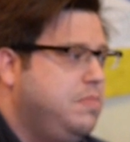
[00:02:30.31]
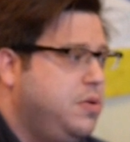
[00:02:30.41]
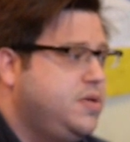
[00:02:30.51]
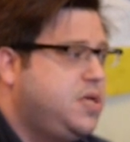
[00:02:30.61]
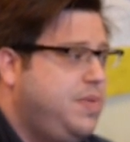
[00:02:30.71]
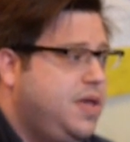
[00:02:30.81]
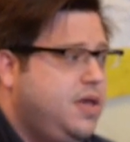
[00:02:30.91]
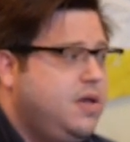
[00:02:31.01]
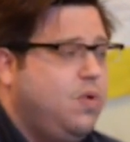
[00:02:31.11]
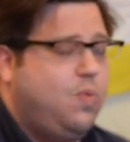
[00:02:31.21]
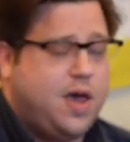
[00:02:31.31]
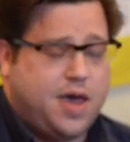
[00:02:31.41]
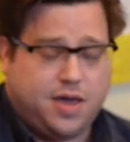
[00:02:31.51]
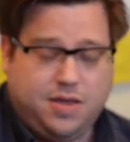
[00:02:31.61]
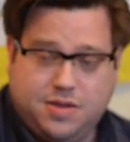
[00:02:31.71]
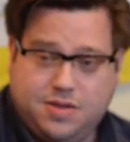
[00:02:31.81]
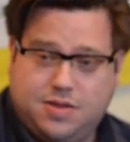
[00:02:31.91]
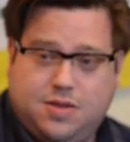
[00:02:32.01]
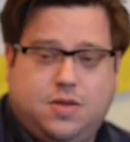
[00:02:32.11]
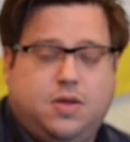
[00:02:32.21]
but to be aware
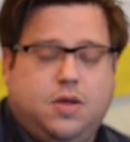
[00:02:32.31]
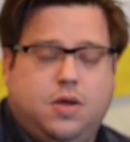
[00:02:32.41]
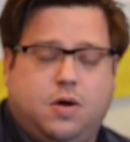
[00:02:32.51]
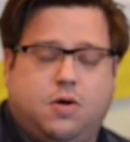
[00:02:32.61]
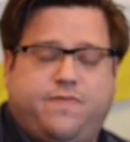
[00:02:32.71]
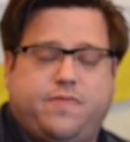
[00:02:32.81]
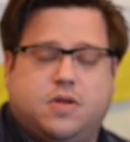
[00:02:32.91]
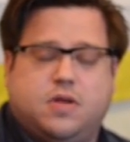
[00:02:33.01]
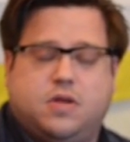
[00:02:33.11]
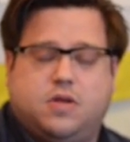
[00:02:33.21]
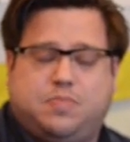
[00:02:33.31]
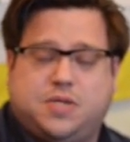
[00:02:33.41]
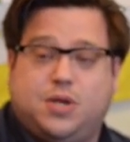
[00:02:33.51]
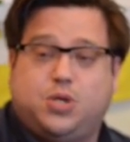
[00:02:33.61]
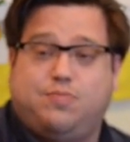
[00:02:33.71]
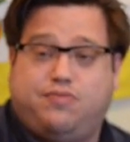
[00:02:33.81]
of potential